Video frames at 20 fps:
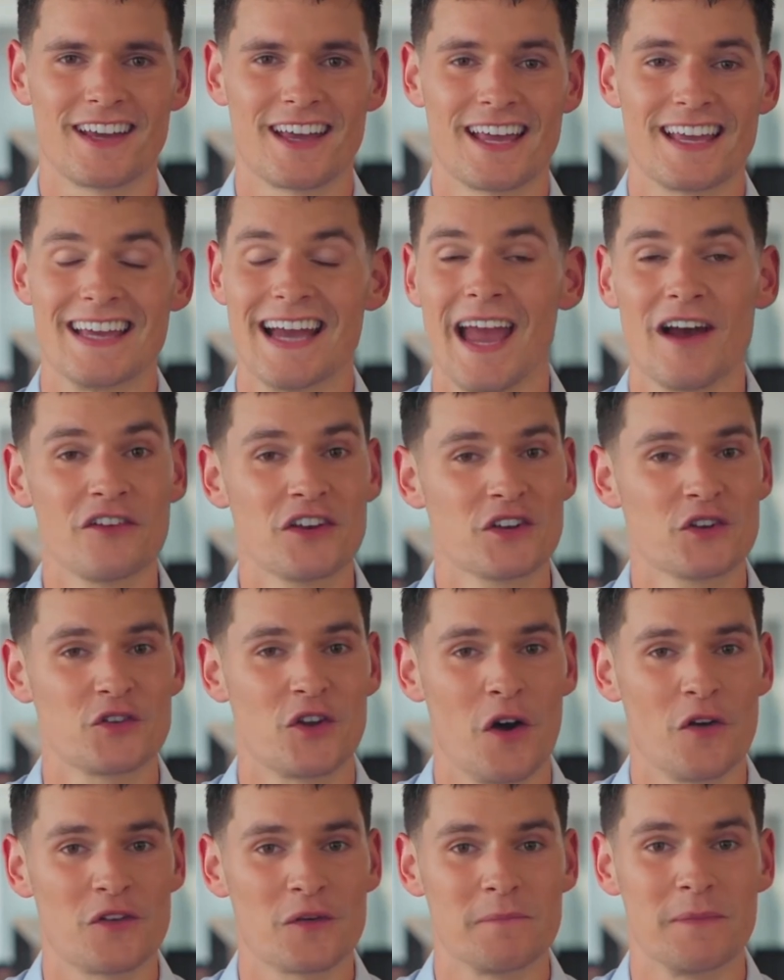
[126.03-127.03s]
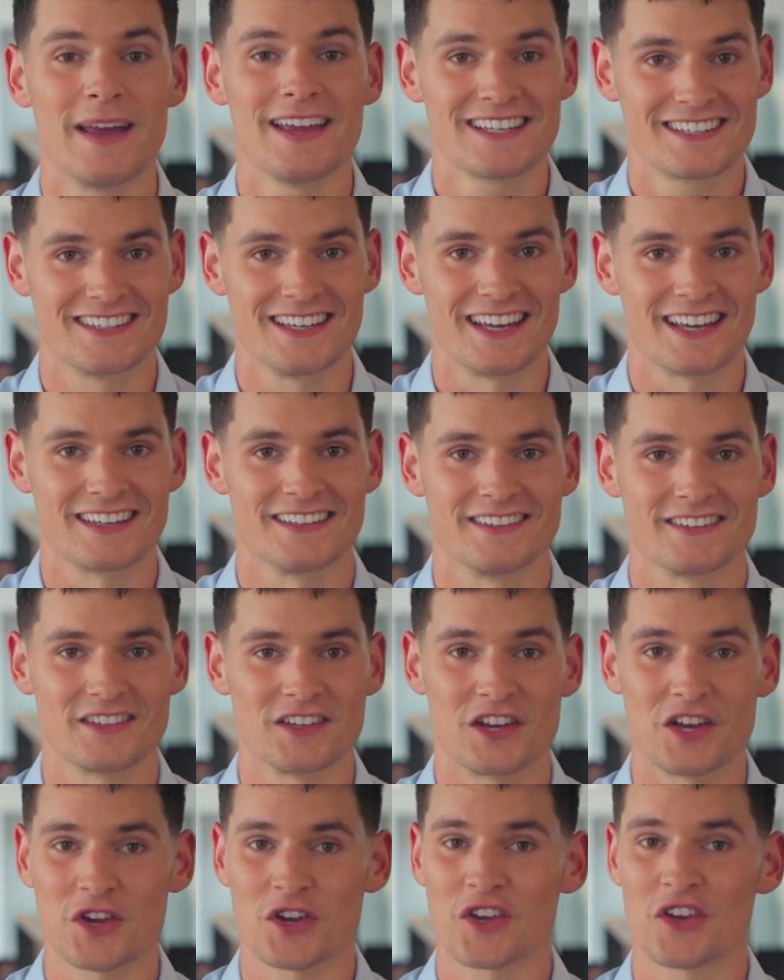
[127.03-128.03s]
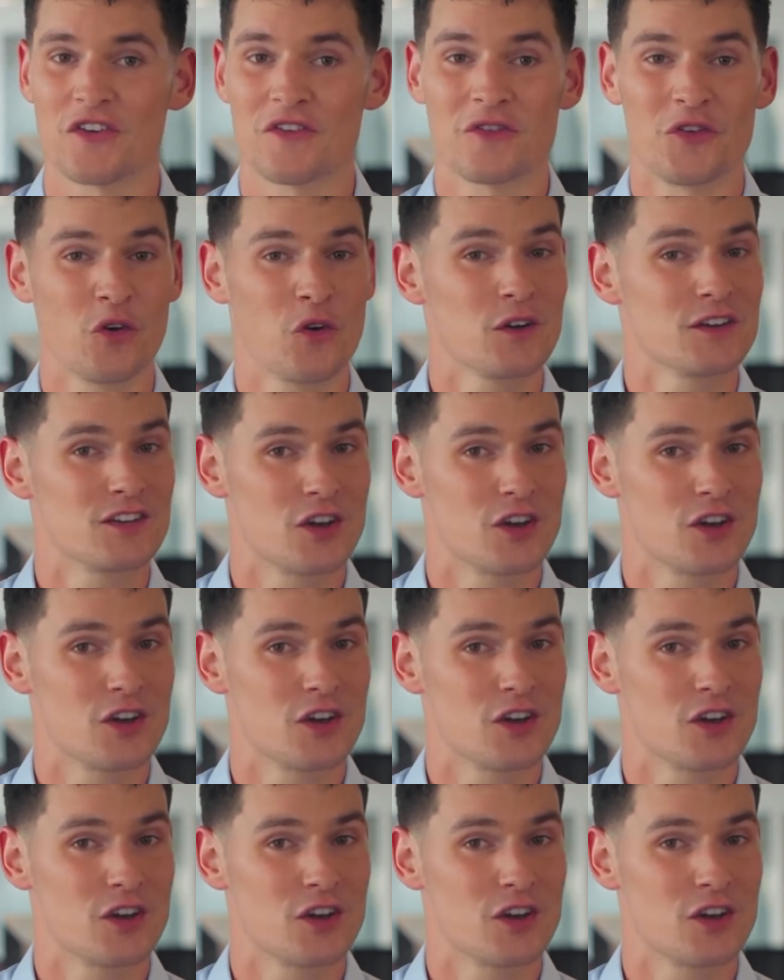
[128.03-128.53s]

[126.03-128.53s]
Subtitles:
Now that you know the basics, you can avoid